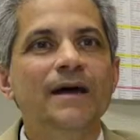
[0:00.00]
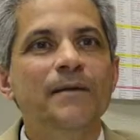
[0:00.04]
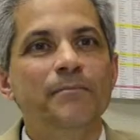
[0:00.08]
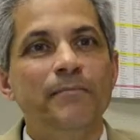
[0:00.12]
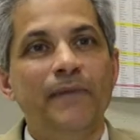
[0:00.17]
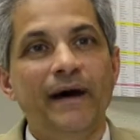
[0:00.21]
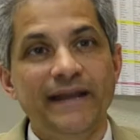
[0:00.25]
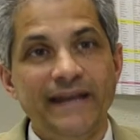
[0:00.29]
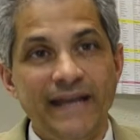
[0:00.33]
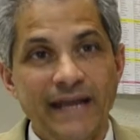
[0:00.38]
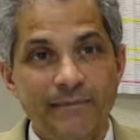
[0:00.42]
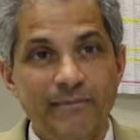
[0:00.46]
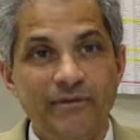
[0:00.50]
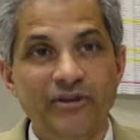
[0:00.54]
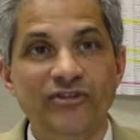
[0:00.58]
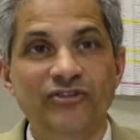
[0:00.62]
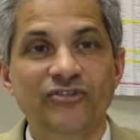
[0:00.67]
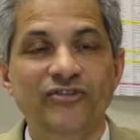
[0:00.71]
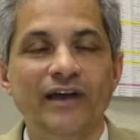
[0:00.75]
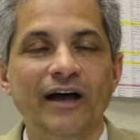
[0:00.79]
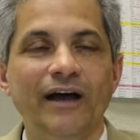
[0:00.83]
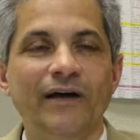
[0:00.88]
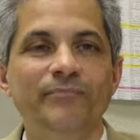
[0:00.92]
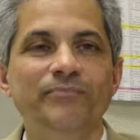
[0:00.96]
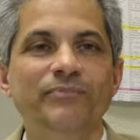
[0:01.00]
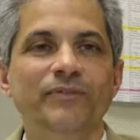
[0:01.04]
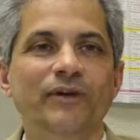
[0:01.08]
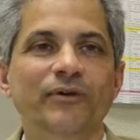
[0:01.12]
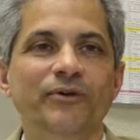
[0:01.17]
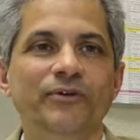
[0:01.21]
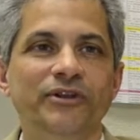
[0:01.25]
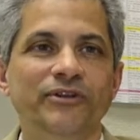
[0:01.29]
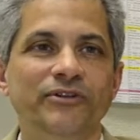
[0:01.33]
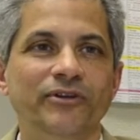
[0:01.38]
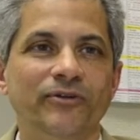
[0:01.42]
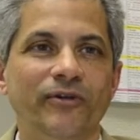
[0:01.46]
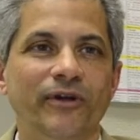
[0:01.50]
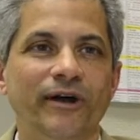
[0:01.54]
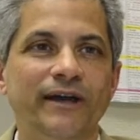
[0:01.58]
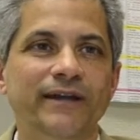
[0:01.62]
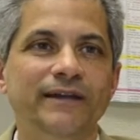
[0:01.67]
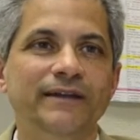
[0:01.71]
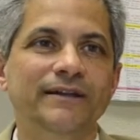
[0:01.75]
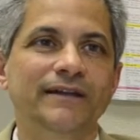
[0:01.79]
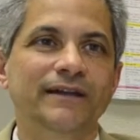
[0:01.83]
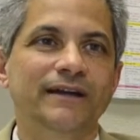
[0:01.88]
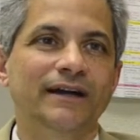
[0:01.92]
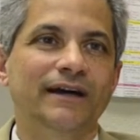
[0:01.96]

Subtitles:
My name is Unni Narayanan.